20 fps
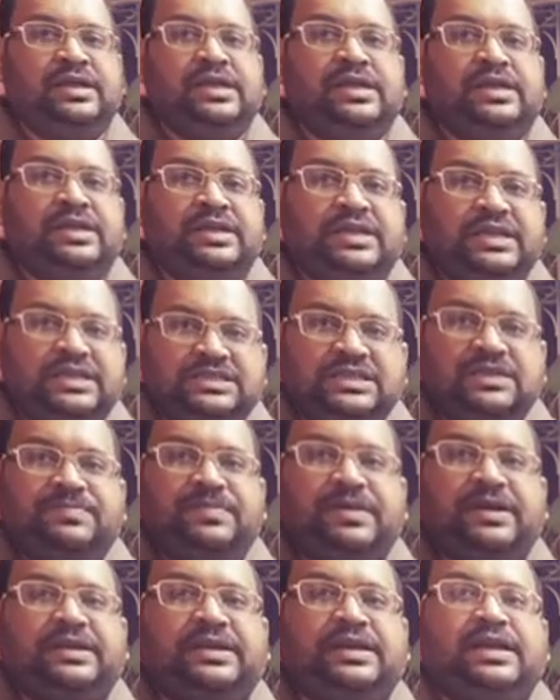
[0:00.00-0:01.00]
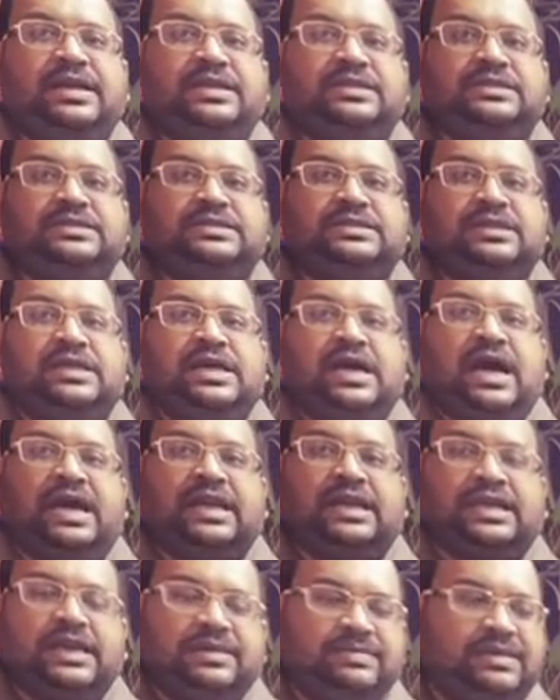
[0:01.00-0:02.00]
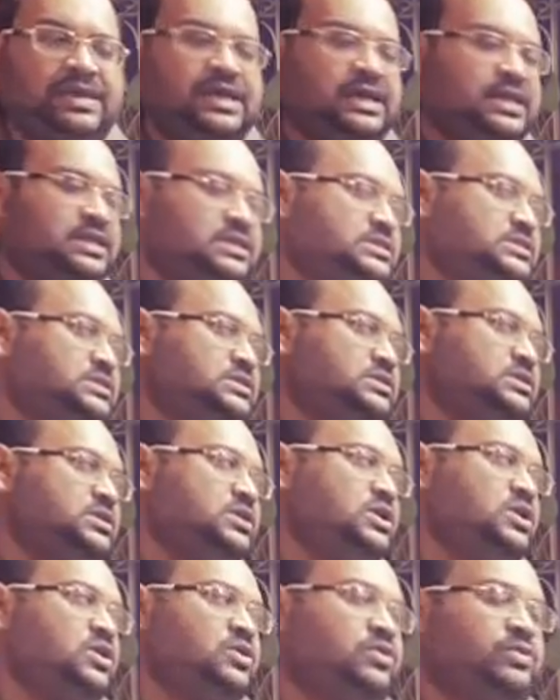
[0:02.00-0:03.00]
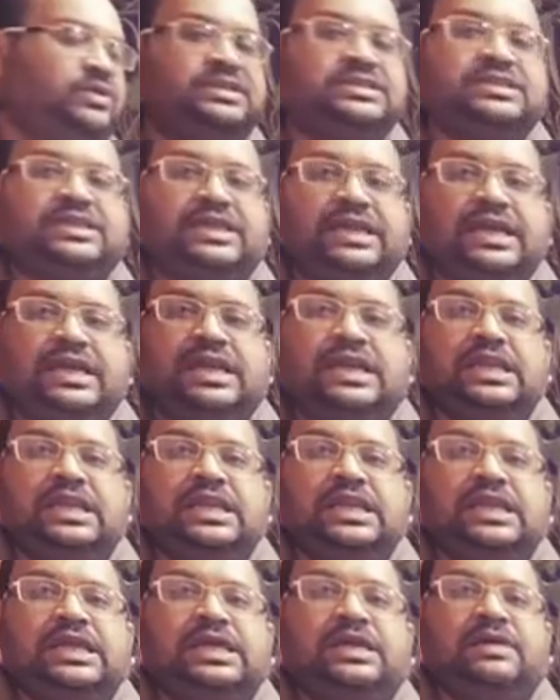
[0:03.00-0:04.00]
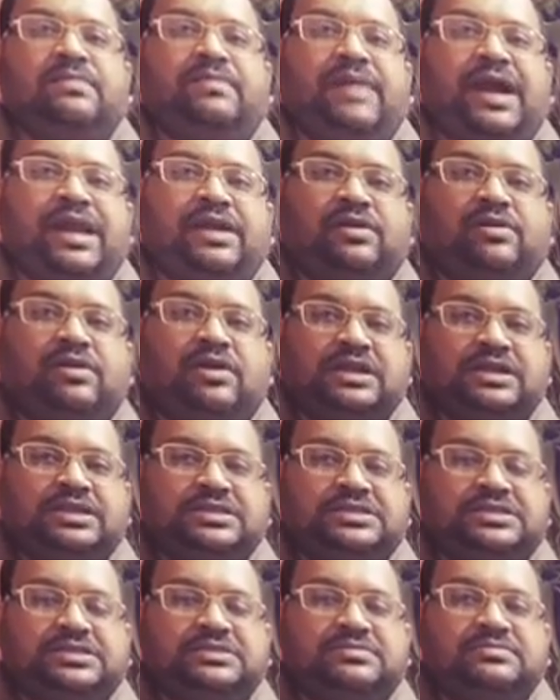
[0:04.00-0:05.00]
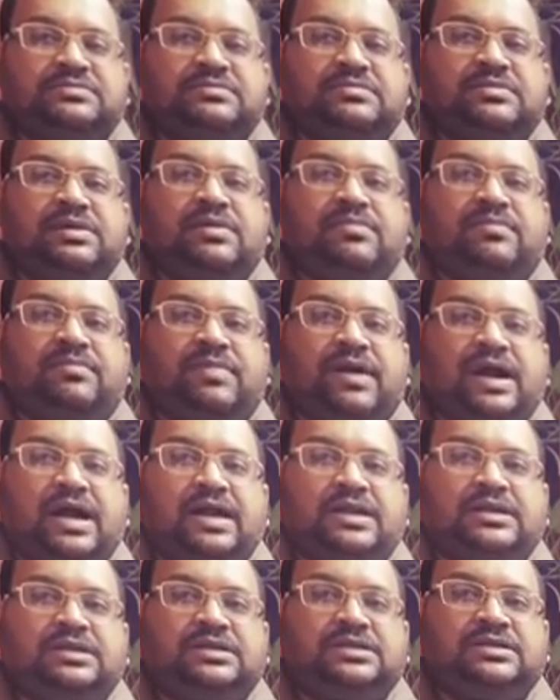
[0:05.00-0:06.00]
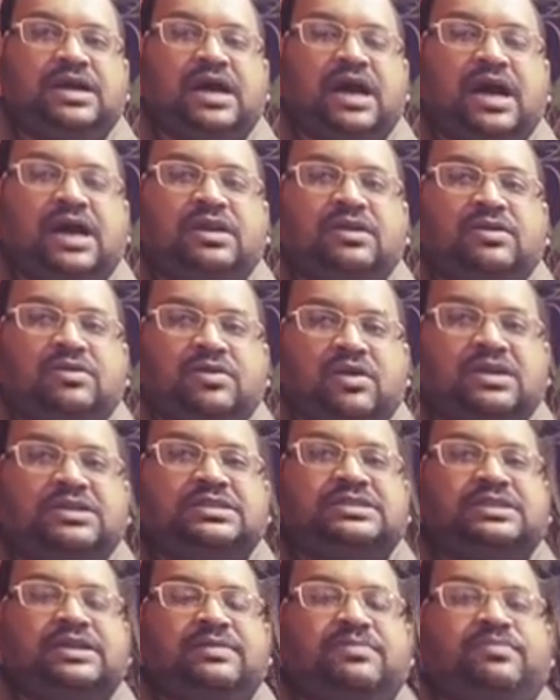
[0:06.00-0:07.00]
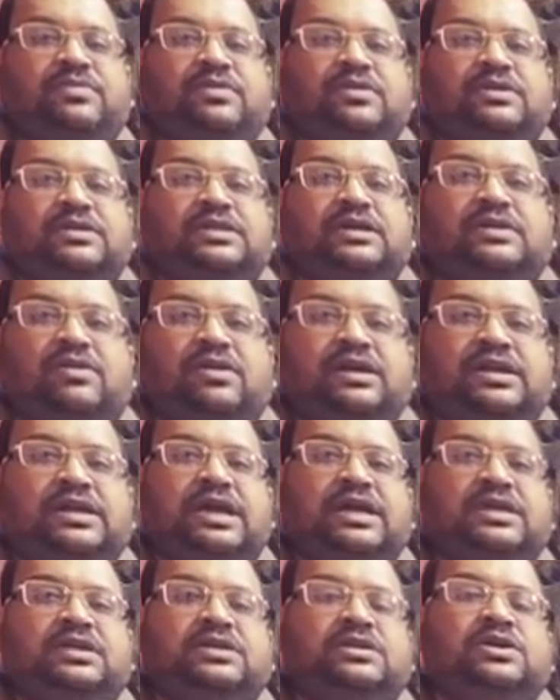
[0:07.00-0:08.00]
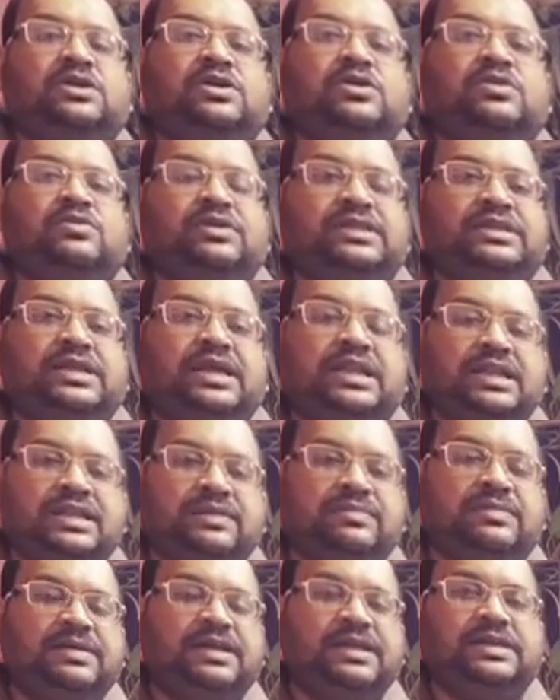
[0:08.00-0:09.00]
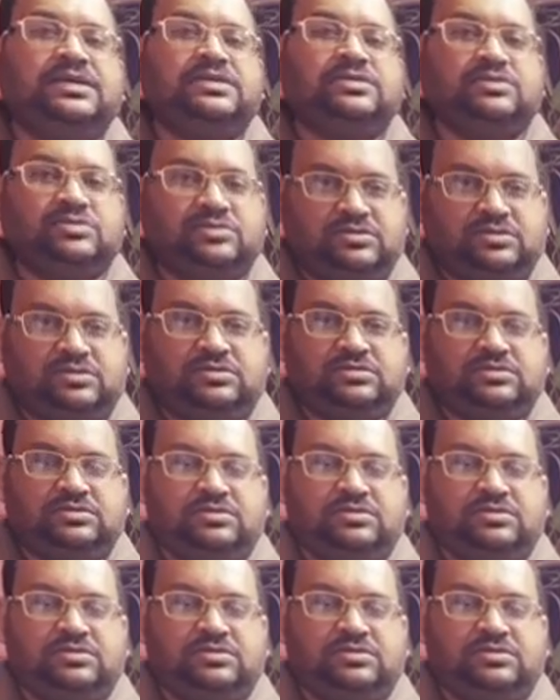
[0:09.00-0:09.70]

disinfectants are chemicals which kill microorganisms but are not safe for the contact with the living tissues.